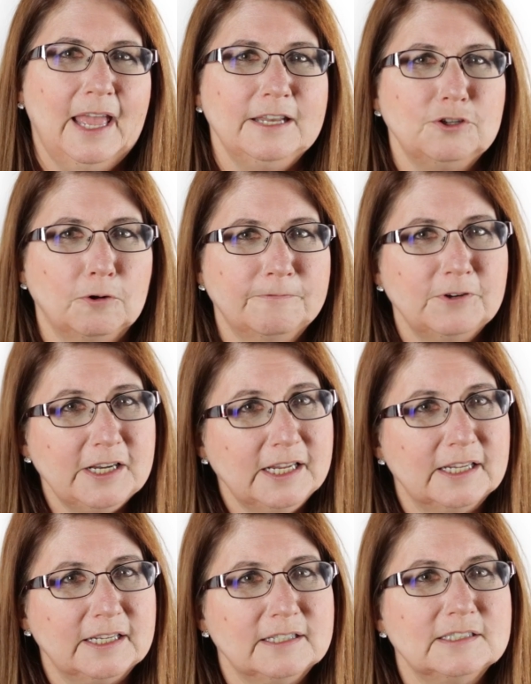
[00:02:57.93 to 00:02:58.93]
And don't
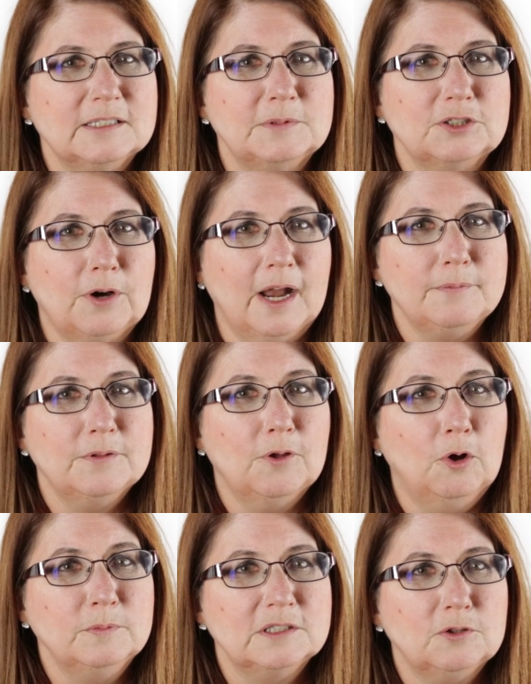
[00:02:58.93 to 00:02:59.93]
forget, subscribe to the
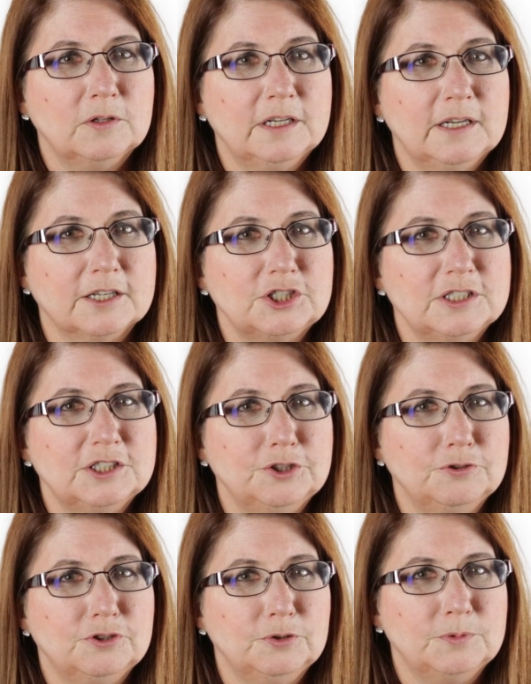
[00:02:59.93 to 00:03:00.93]
Homeschool Connections
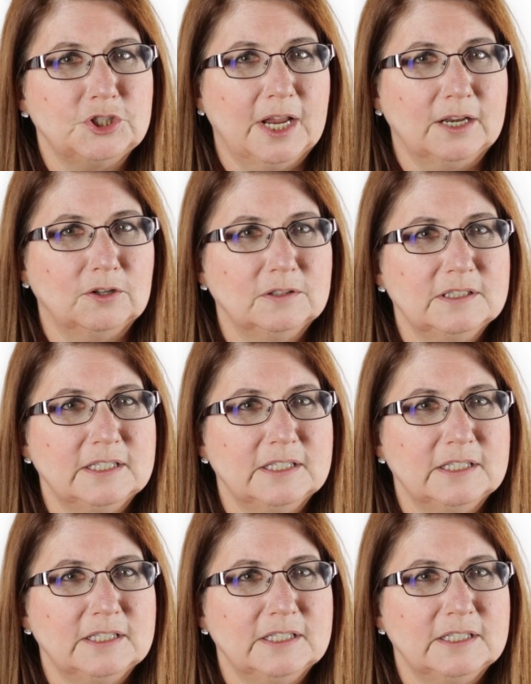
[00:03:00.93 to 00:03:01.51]
YouTube channel